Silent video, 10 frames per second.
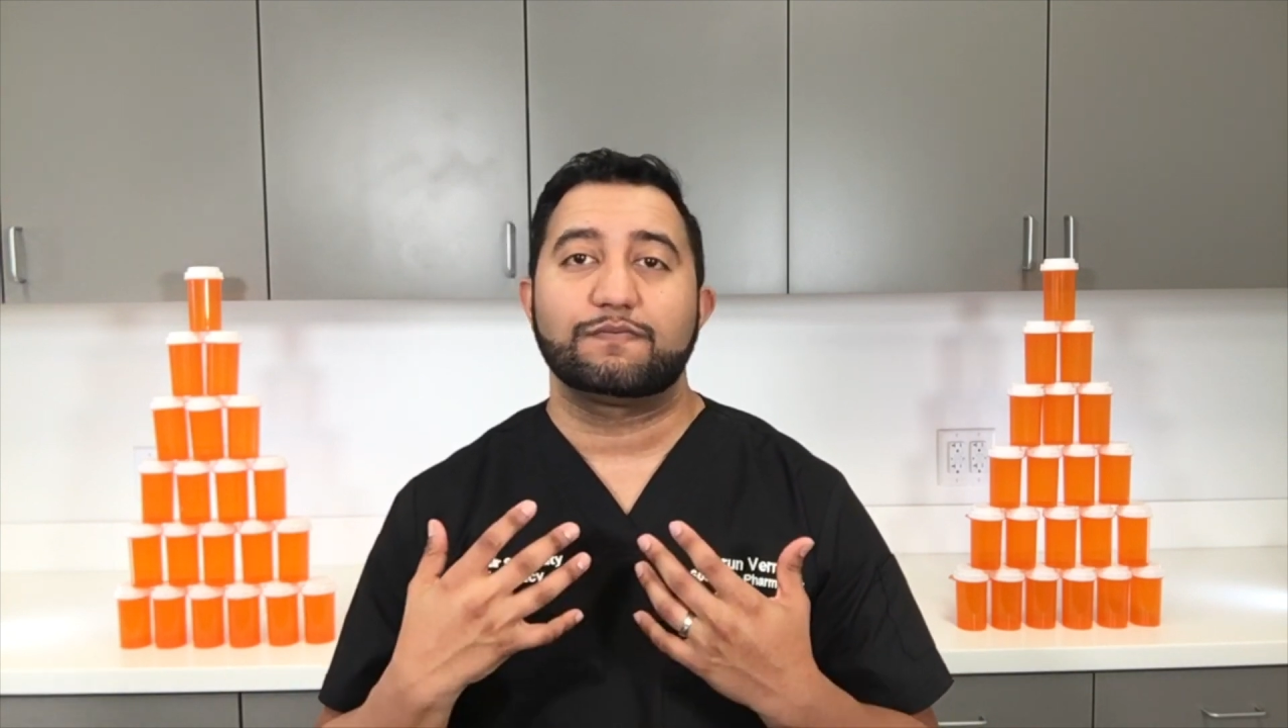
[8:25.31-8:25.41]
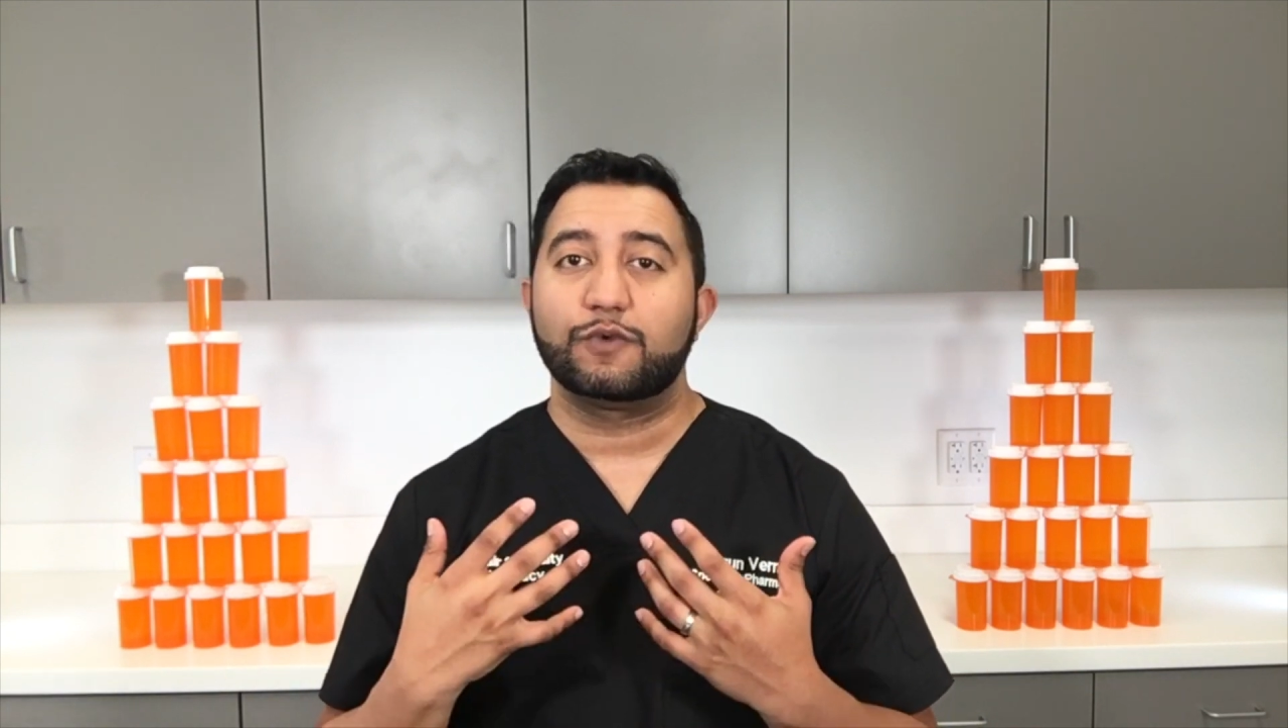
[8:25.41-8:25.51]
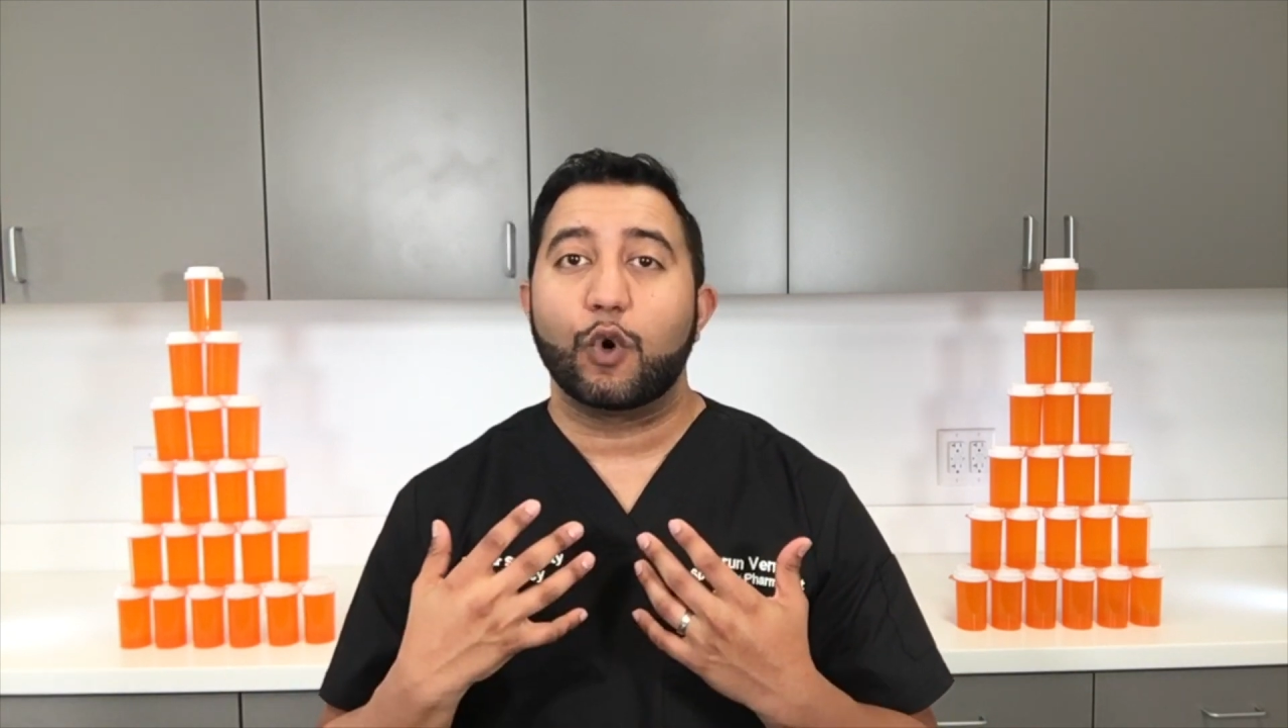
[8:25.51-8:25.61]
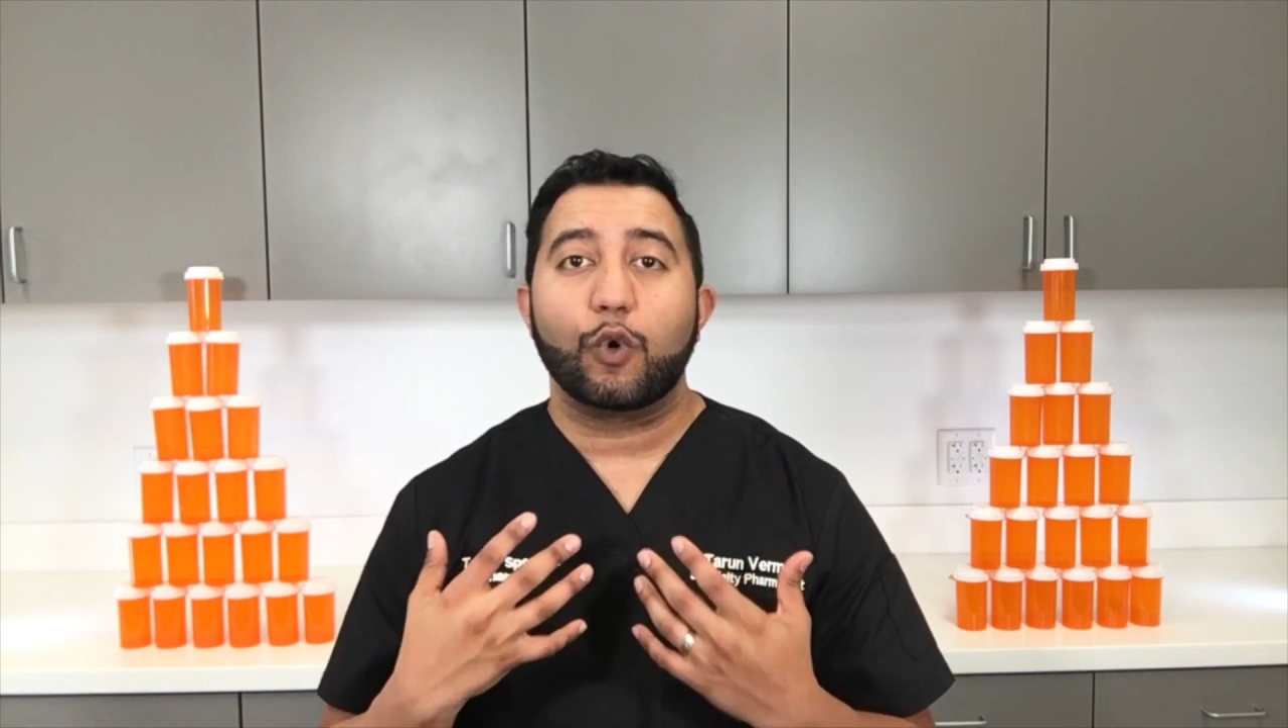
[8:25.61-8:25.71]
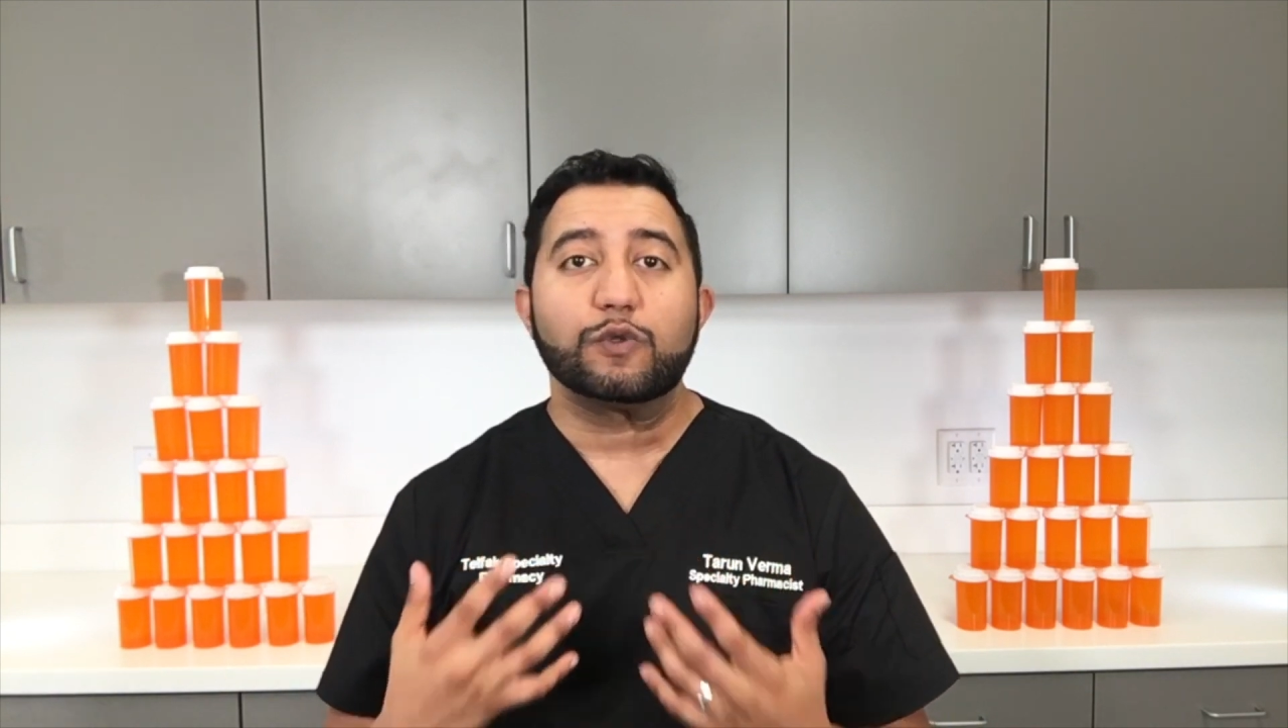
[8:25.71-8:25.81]

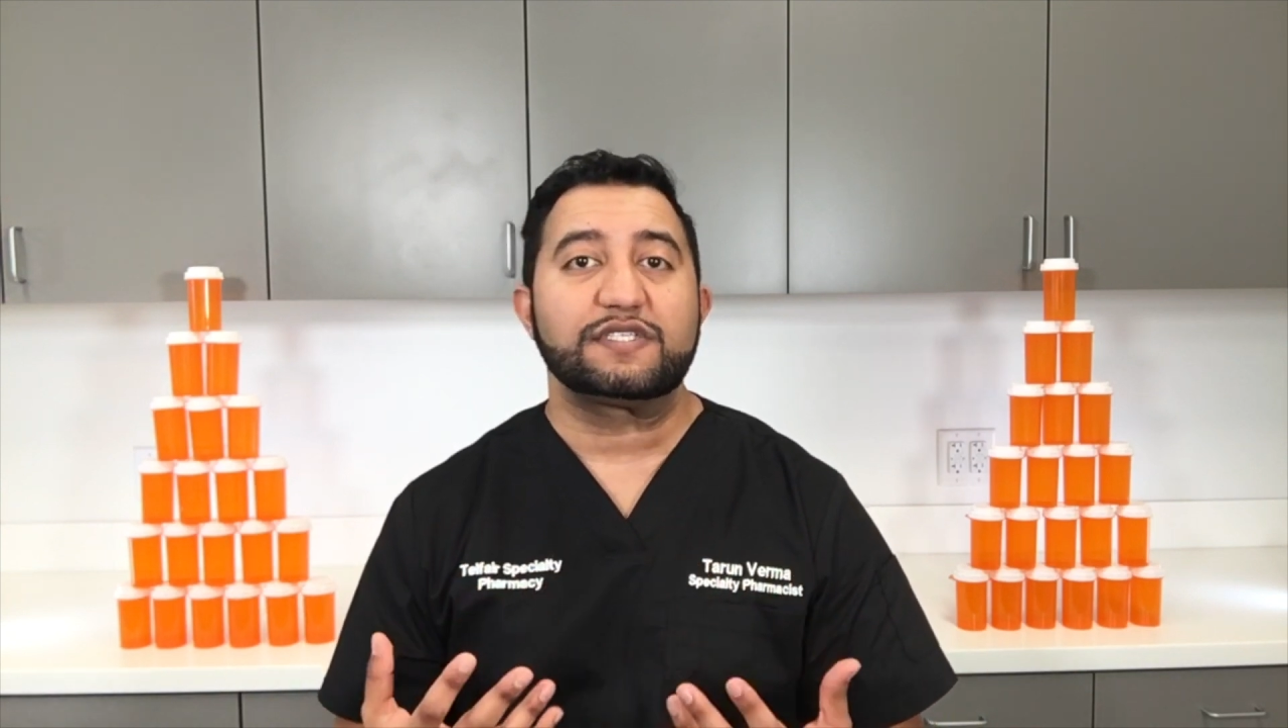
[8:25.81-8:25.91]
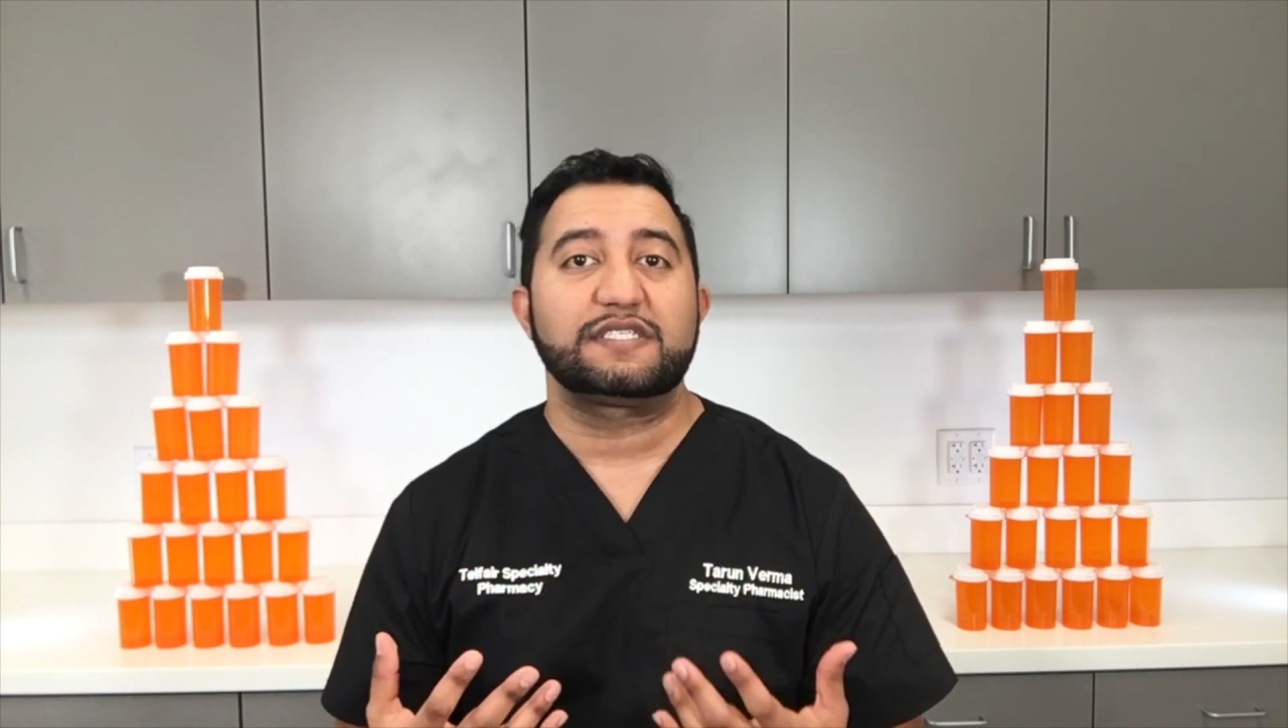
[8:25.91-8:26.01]
gold